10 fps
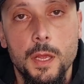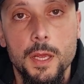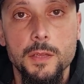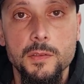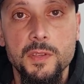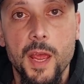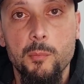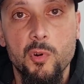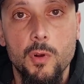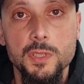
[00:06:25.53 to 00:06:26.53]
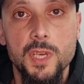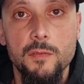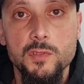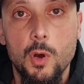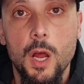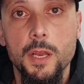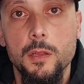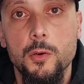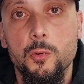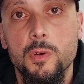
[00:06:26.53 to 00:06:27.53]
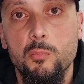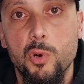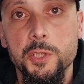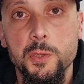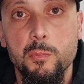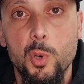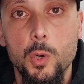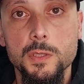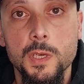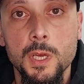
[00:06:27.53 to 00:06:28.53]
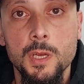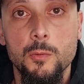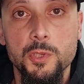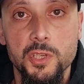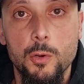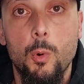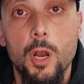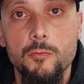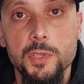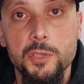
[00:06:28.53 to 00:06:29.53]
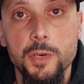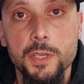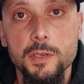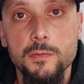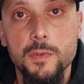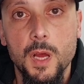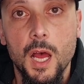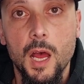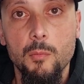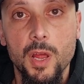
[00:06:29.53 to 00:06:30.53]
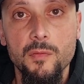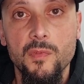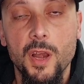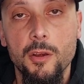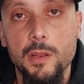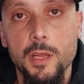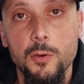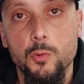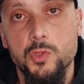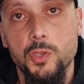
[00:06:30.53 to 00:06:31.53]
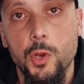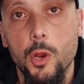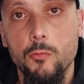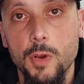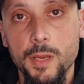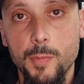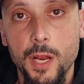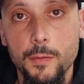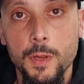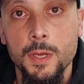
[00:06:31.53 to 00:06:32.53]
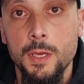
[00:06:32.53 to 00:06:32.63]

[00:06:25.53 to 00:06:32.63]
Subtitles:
And the damper rods have tiny little compression ports which are quite restrictive and very little to no rebound.